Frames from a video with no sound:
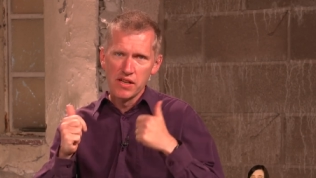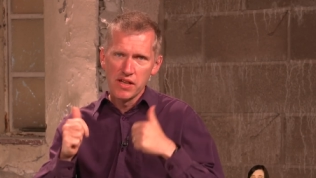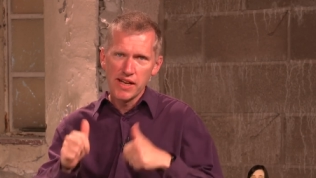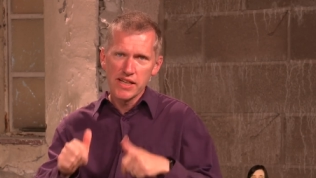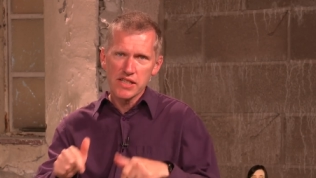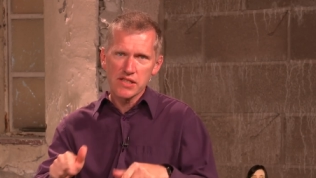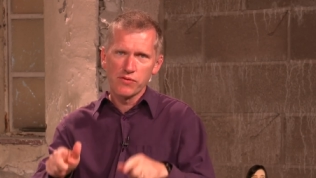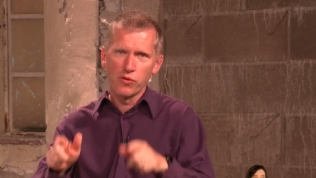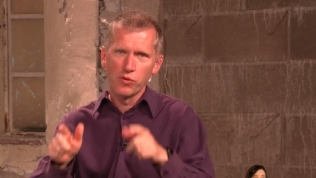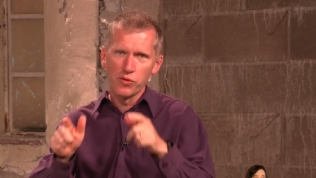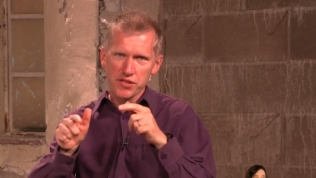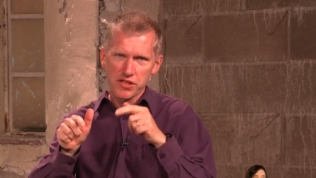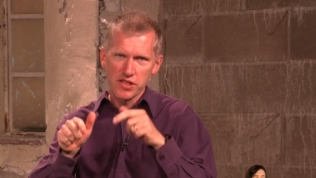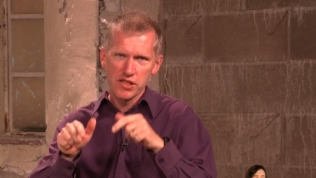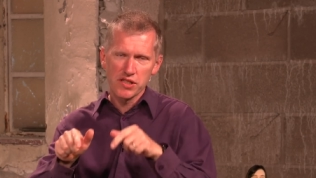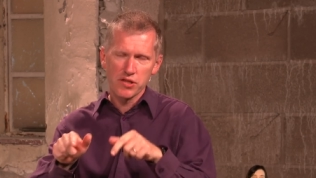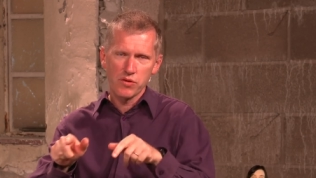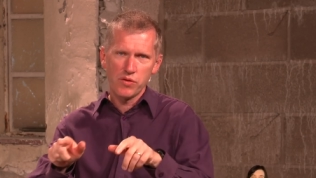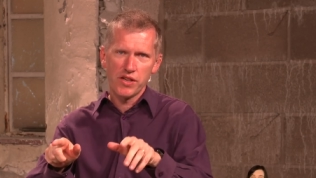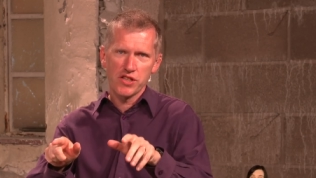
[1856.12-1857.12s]
it's forced
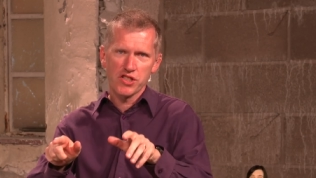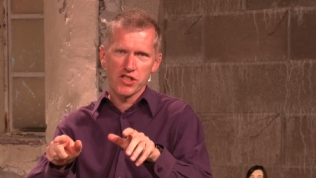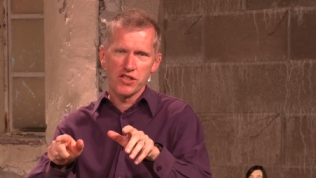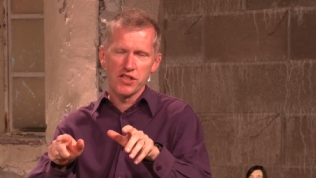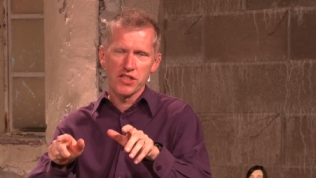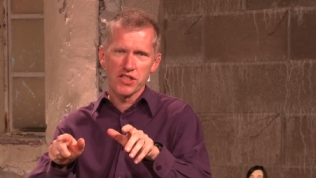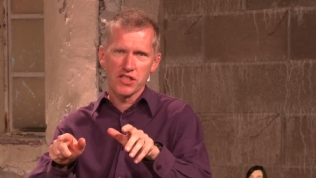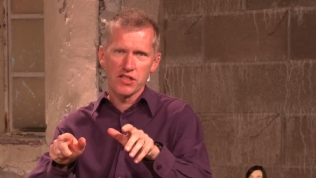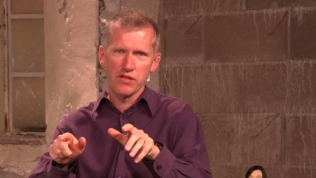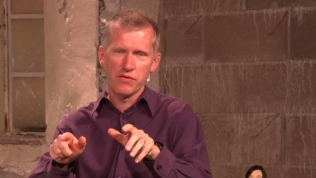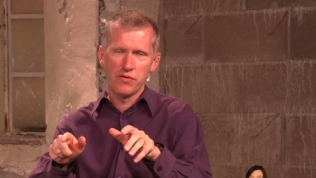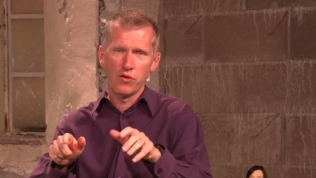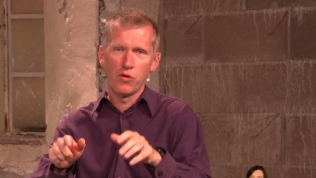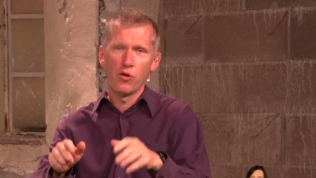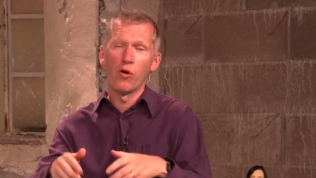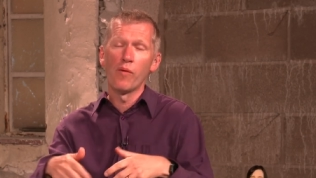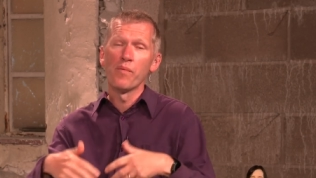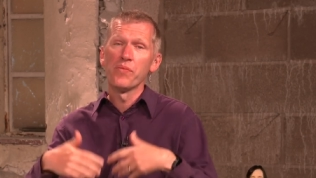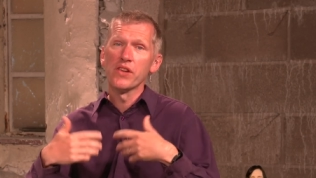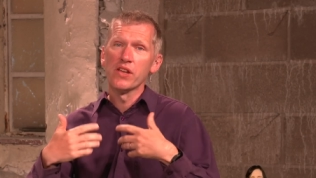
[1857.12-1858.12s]
those questions to the
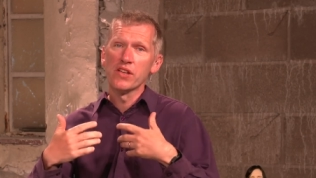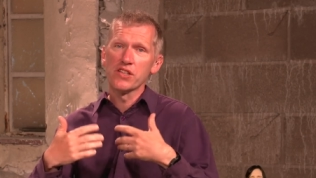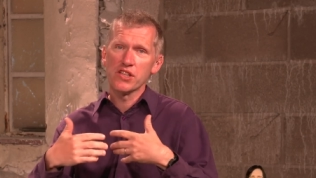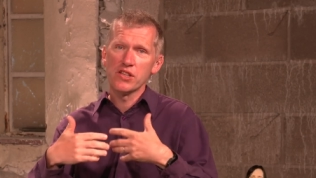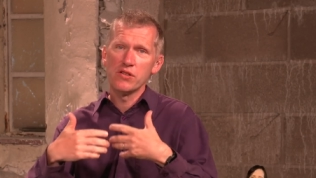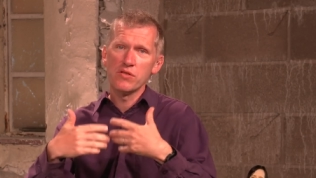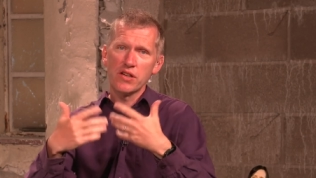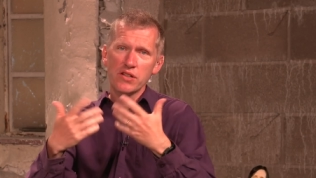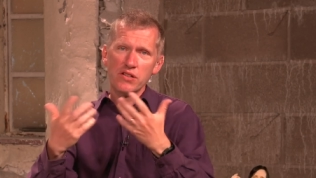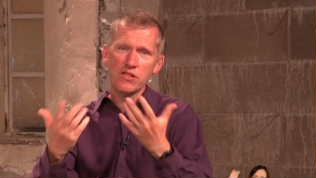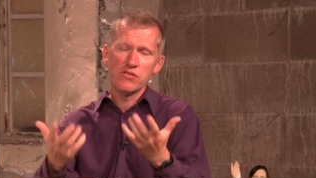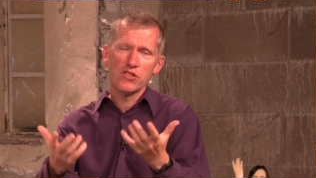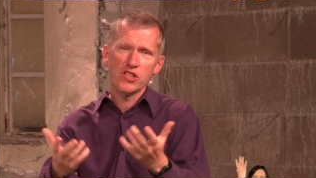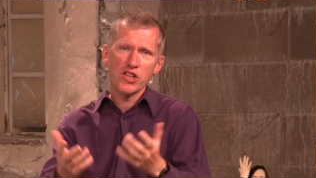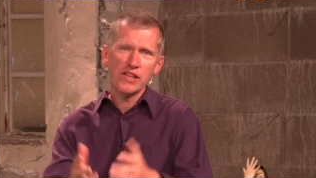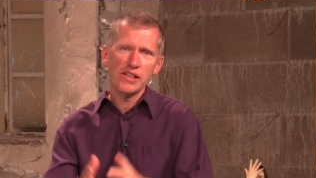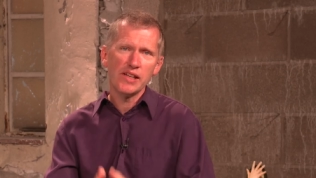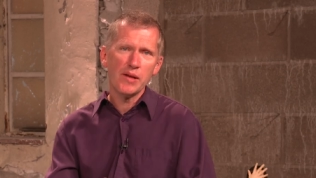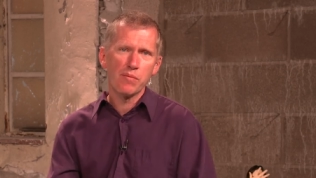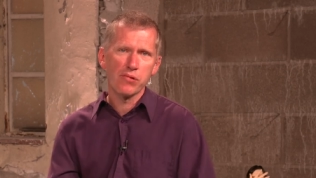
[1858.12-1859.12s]
fore. So you can
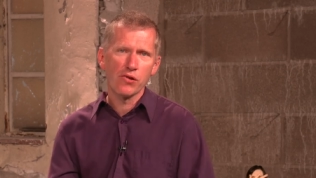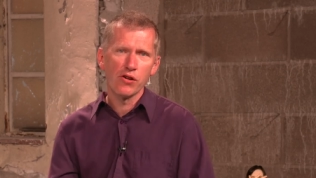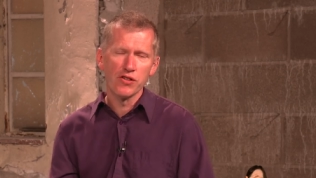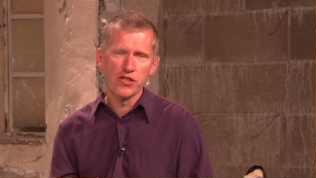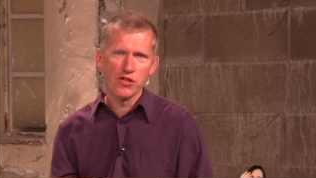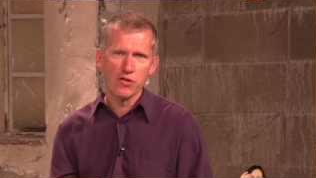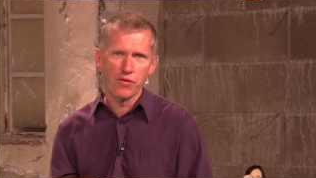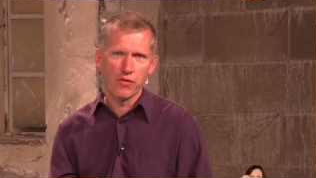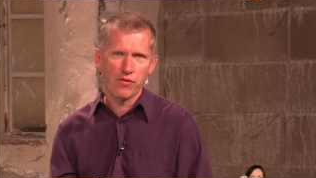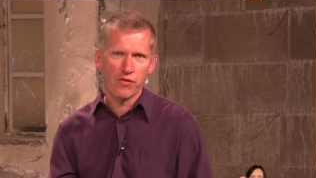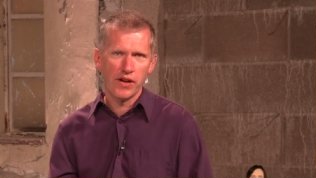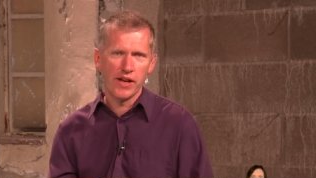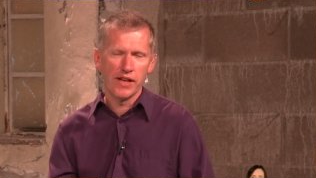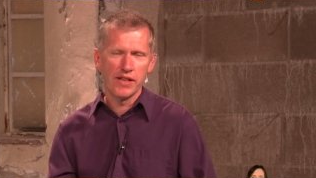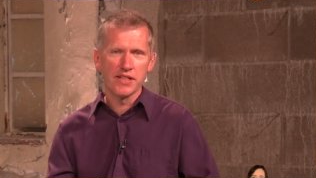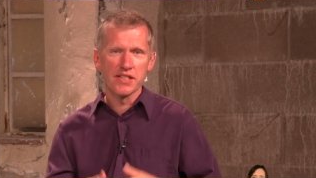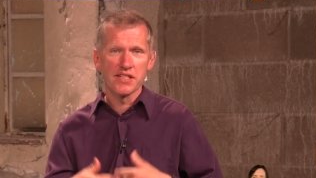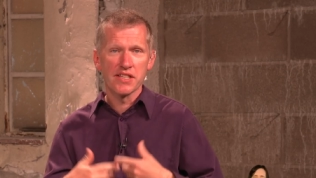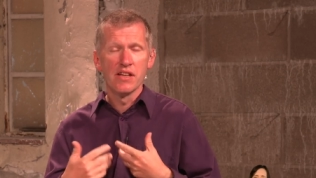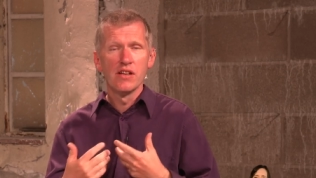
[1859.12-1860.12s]
gently prod your
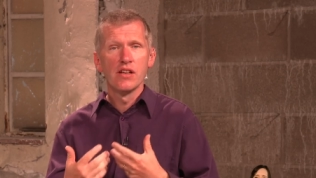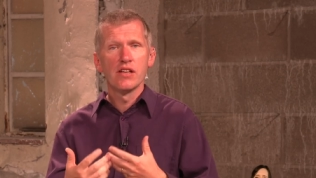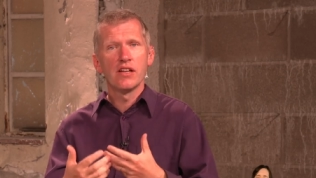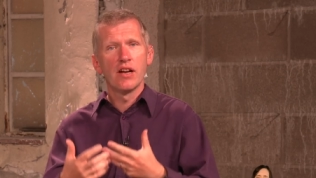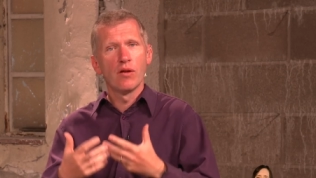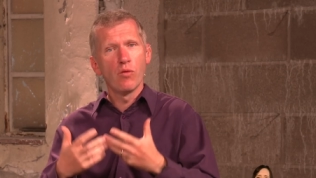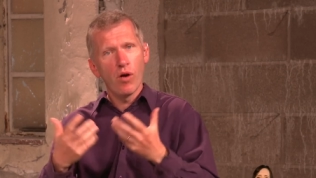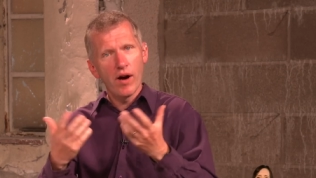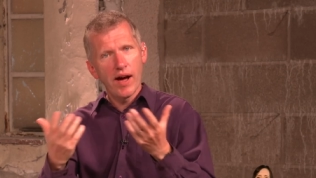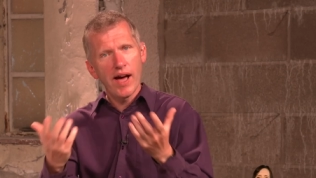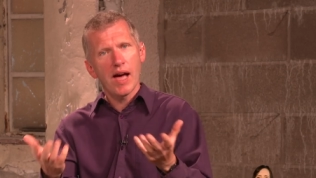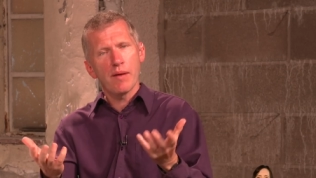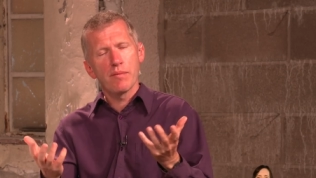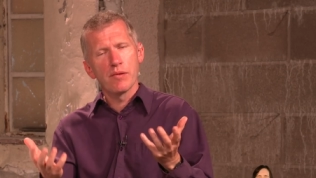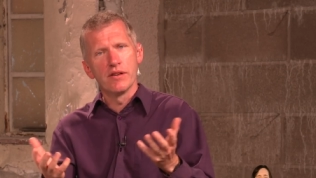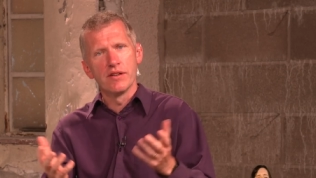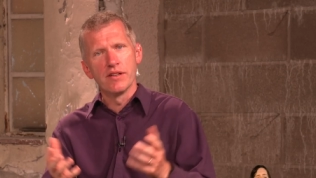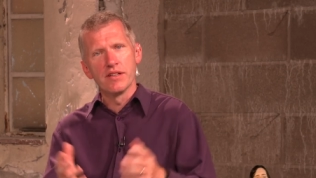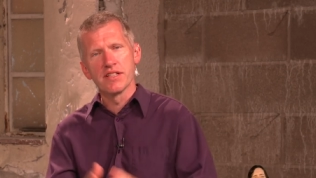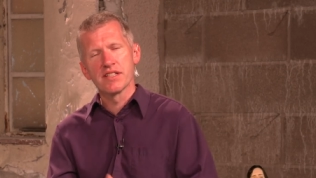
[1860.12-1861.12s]
friends. You know, what
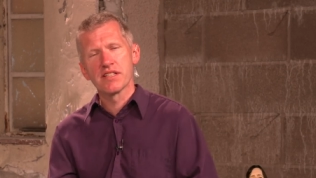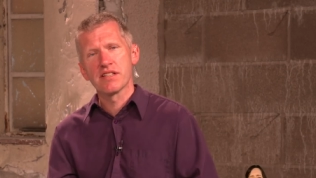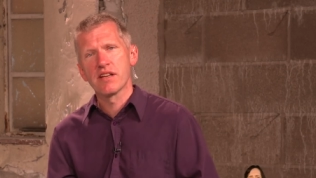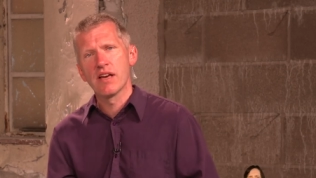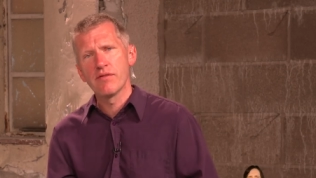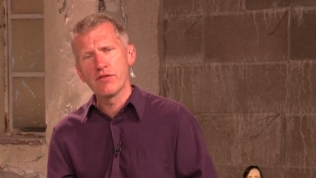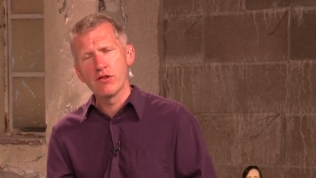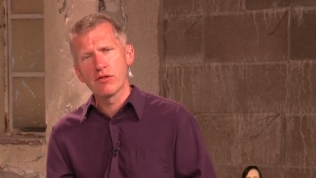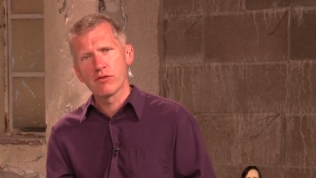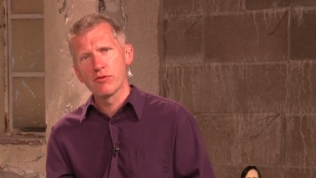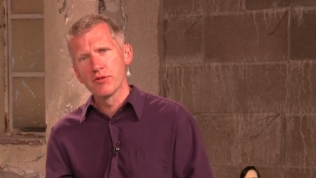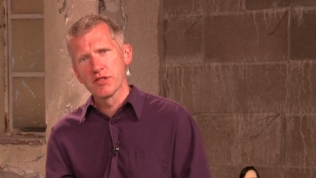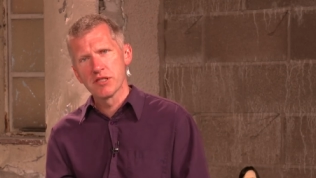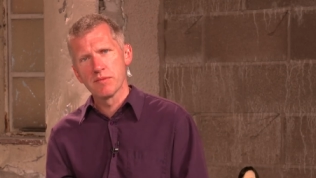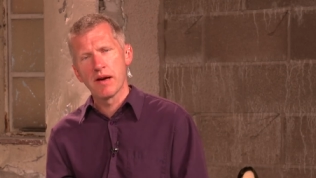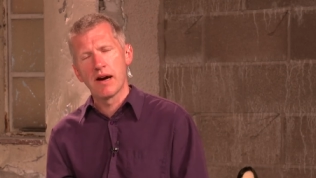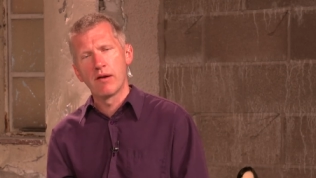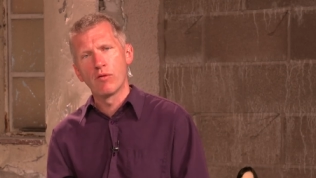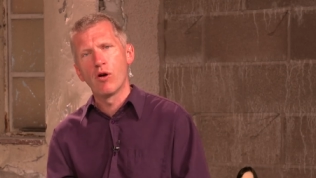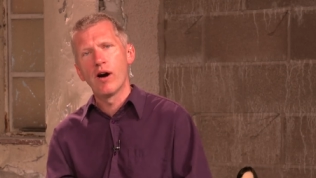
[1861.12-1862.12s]
happens? Have you thought
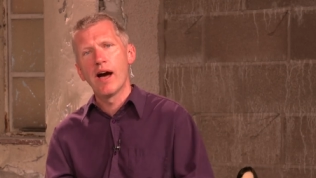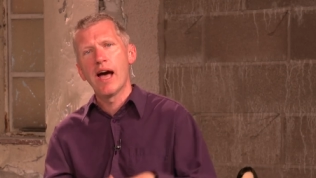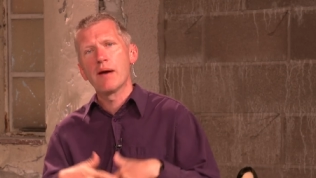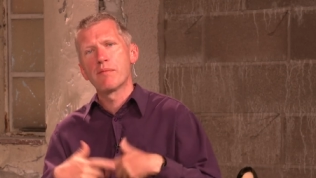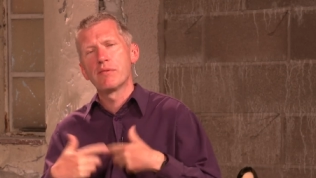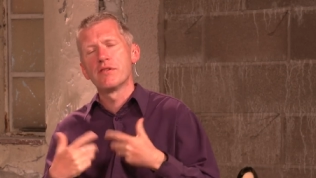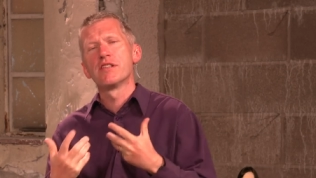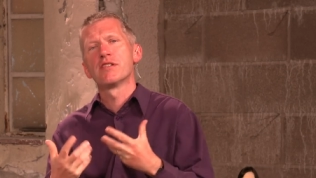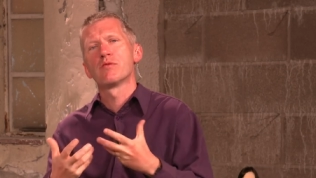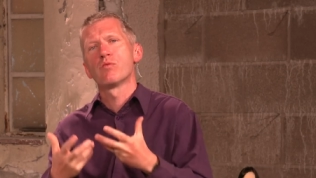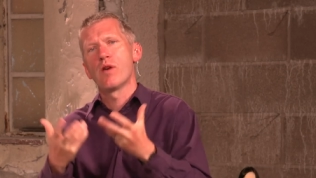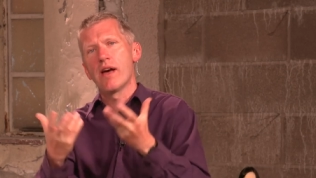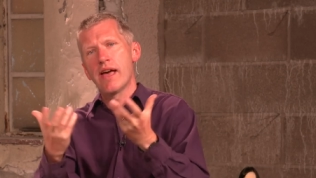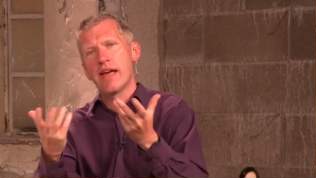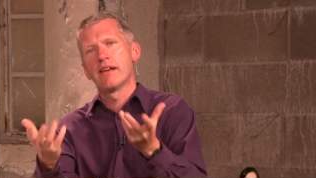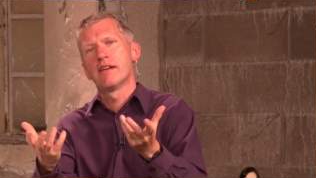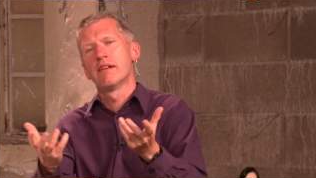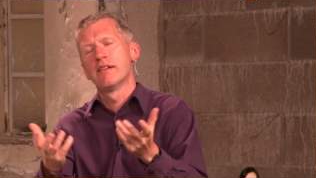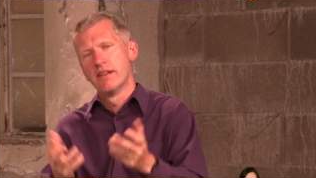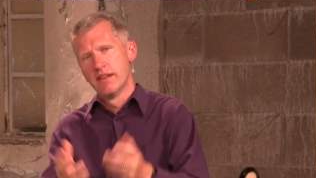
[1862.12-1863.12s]
about what happens
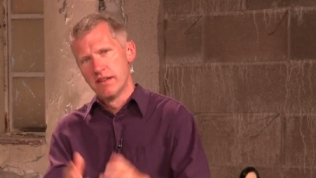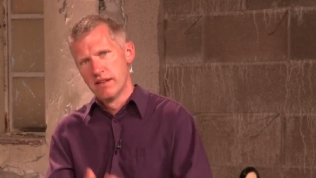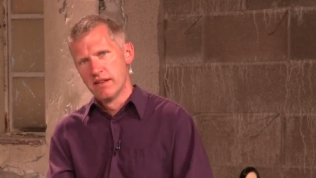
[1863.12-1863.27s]
when?